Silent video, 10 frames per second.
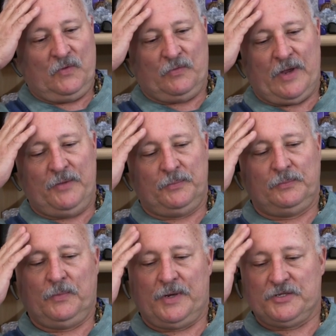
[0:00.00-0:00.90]
right
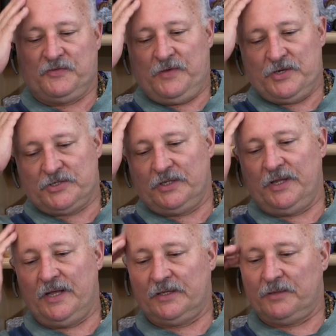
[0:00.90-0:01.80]
when I was
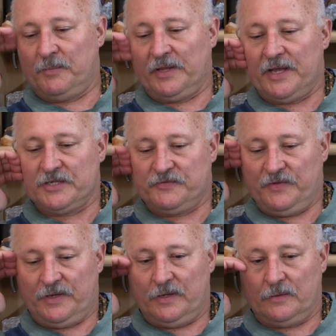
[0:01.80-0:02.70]
finishing the end of my last
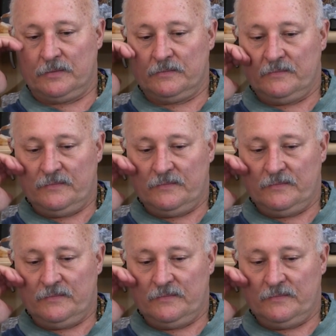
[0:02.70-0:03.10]
video